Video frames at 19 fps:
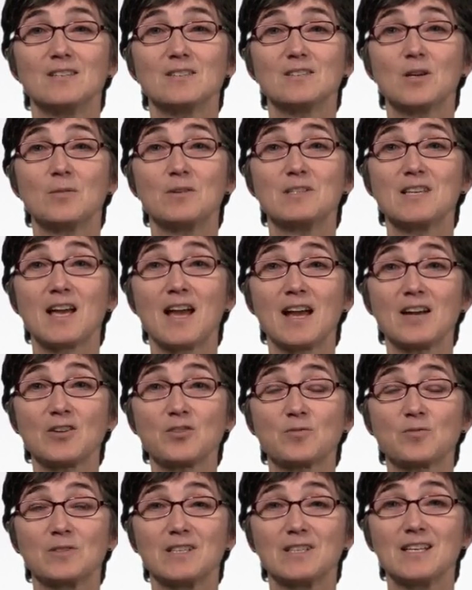So it's
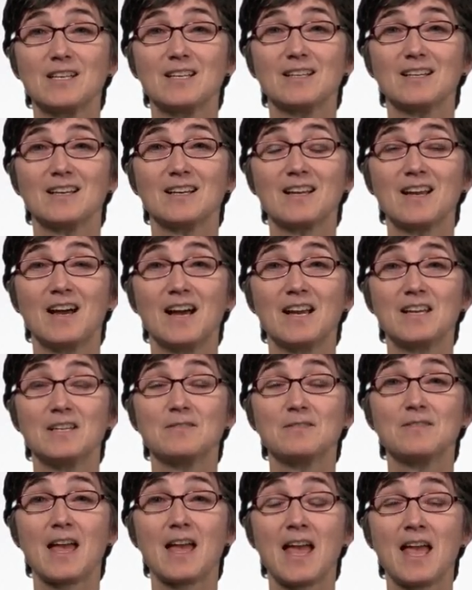actually a
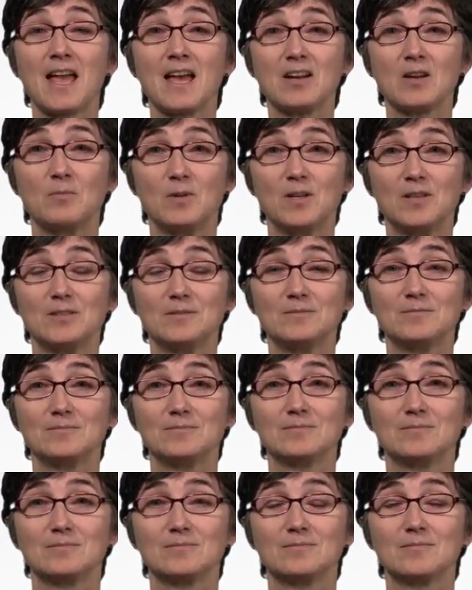kind of animal.
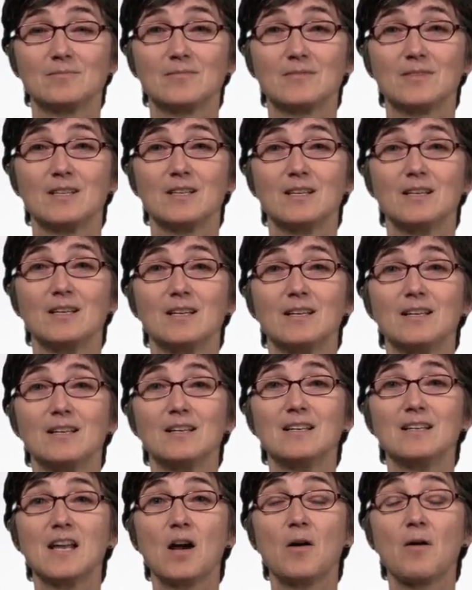
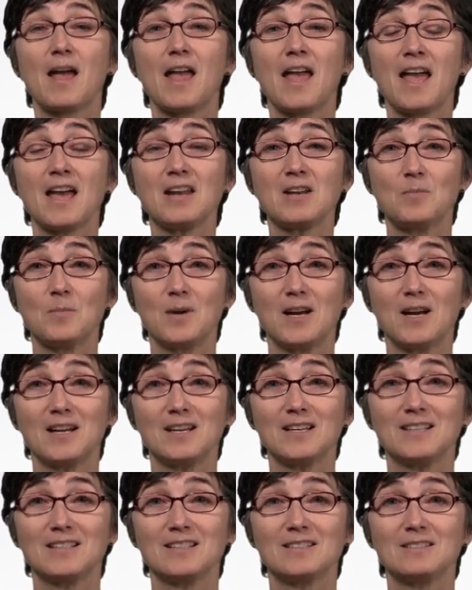Now,
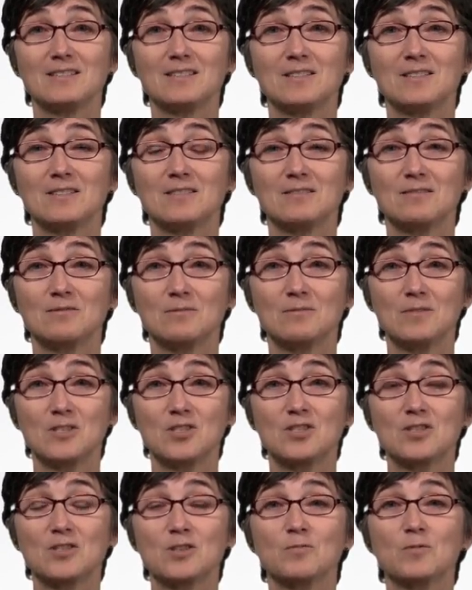anima,
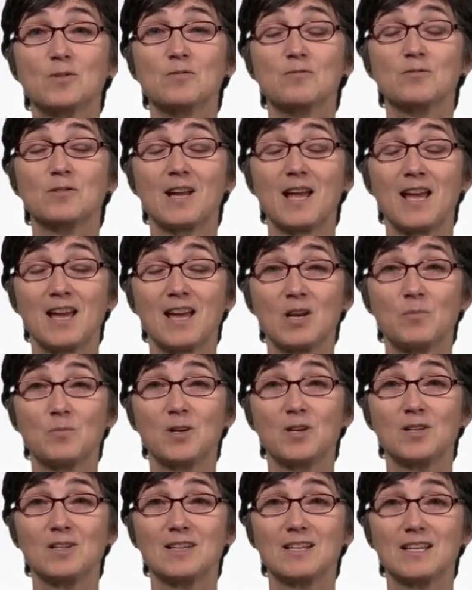which is the root for
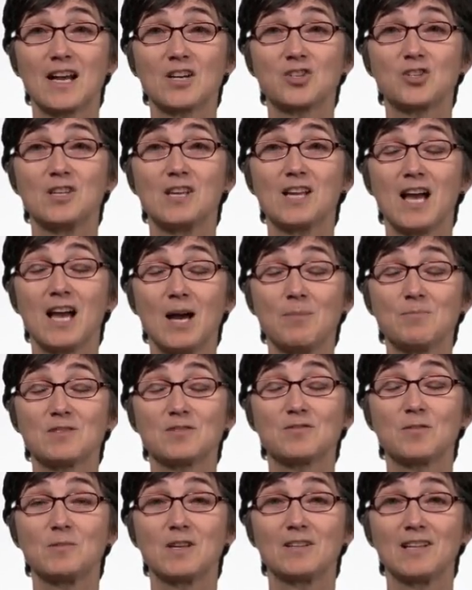animal, actually
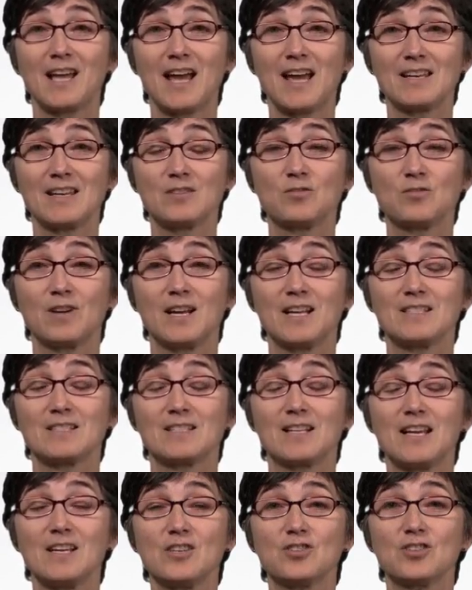comes from the Latin
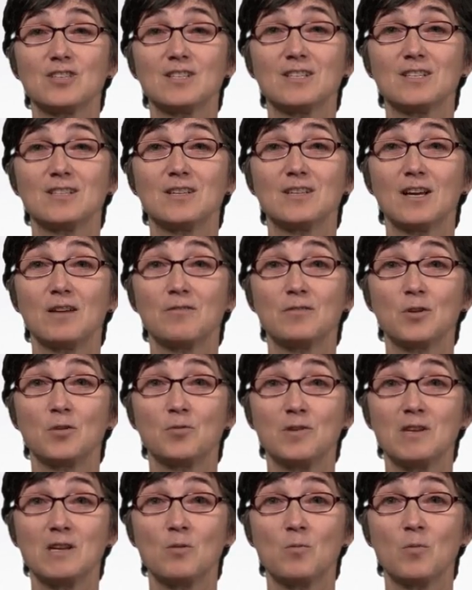translation of the
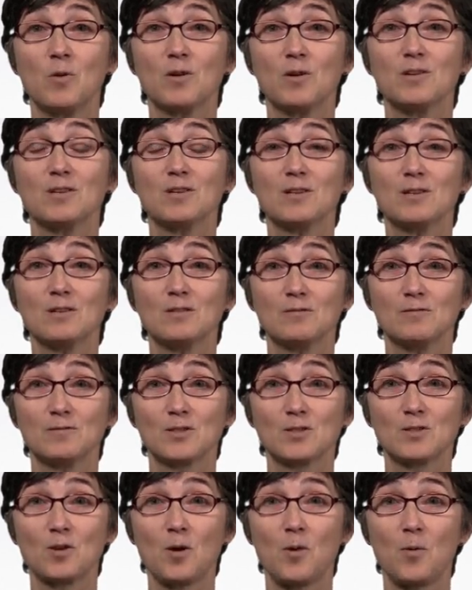Greek word
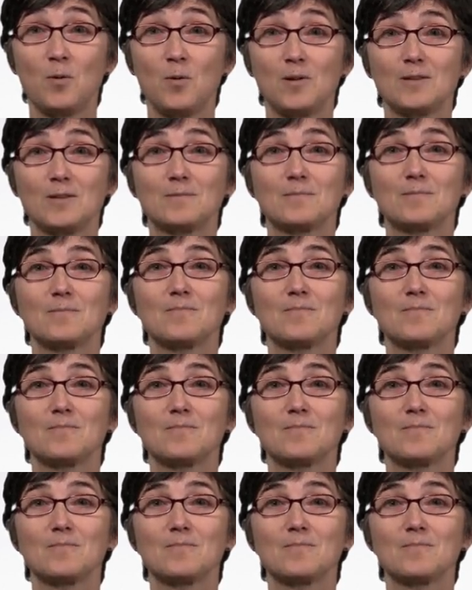for soul.